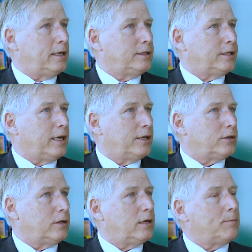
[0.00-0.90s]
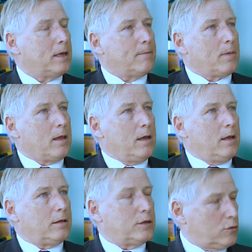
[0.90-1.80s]
educational hub,
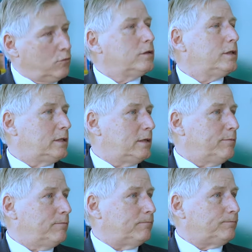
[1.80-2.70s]
the school system